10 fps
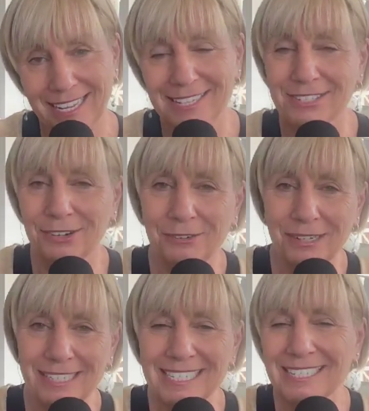So
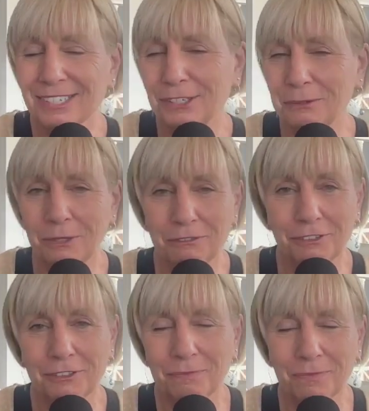this is a good one
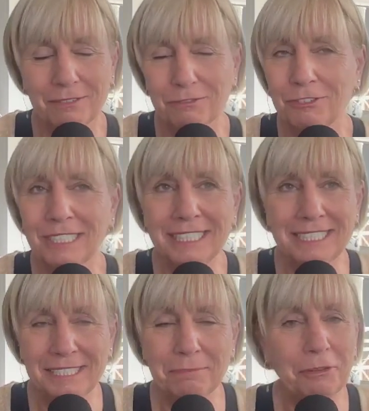for really
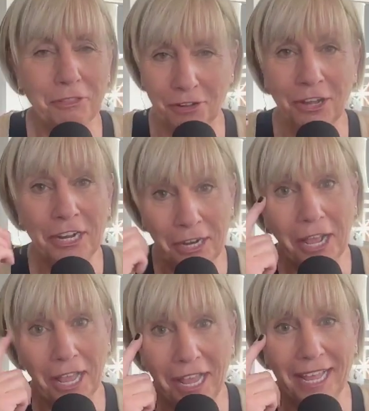deeper thought
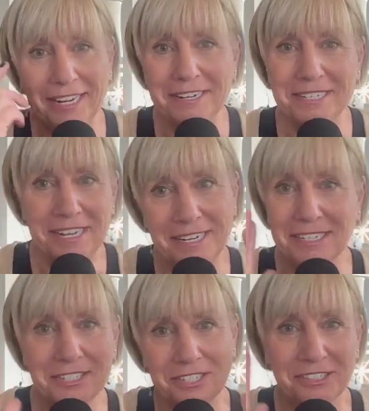and getting
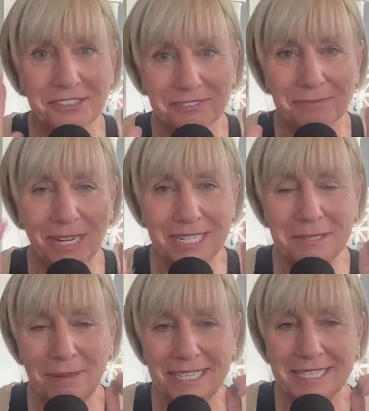into your mind
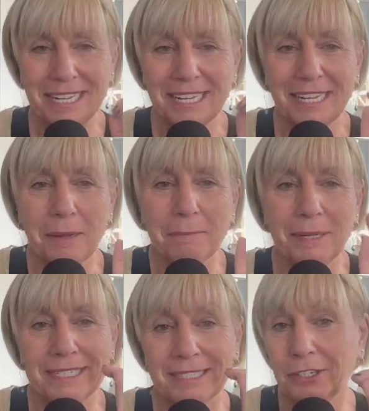space,
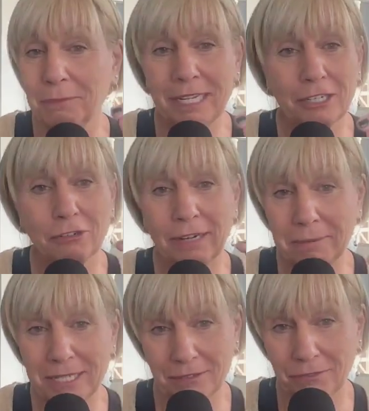but it could make a great
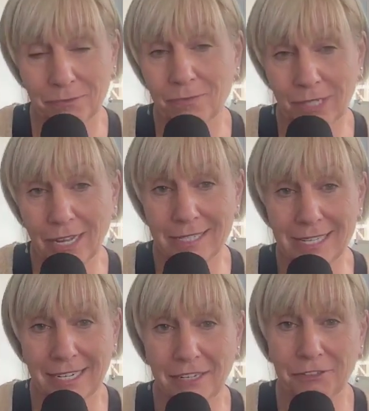piece of
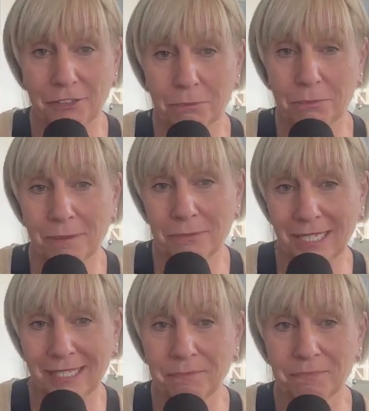content if you're
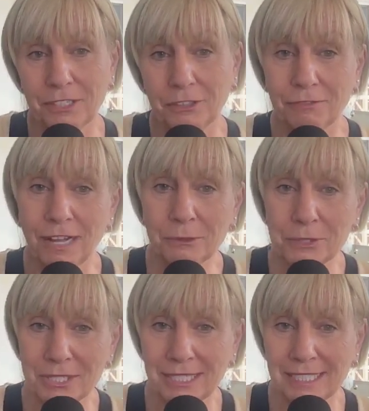prompting your
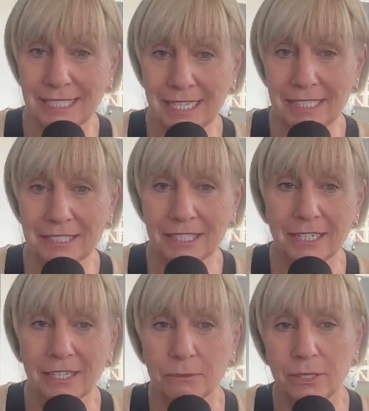followers to engage
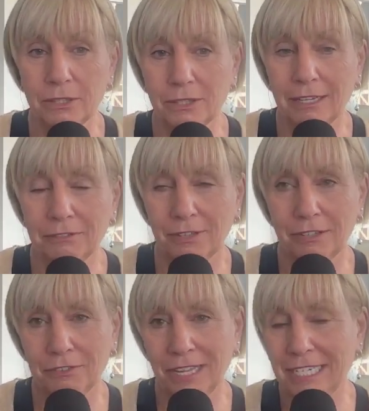with, if,
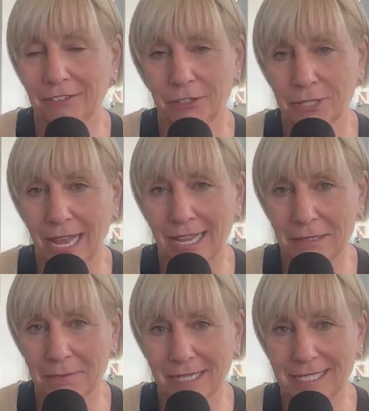if any of those
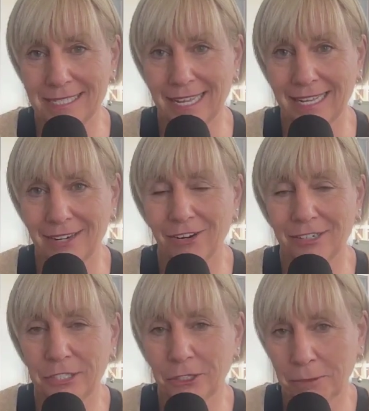aspects that are
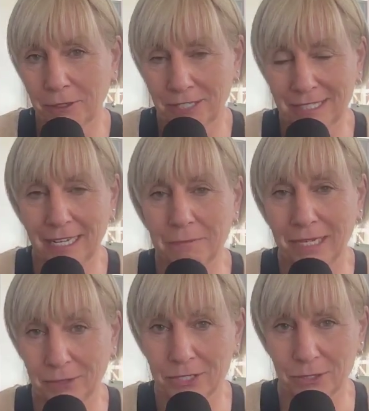in your perfect day
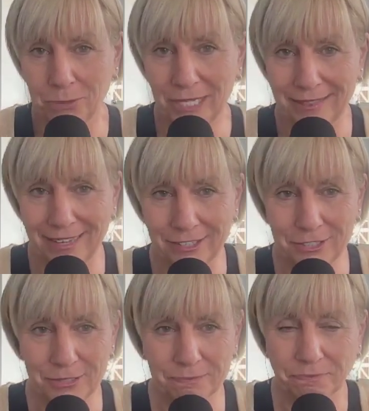might also be in
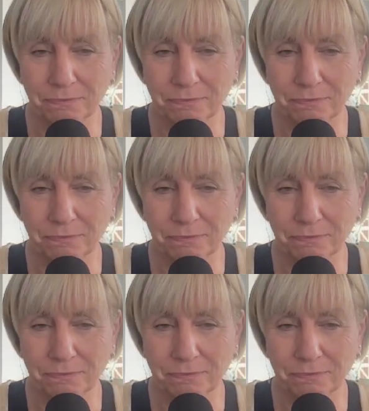theirs.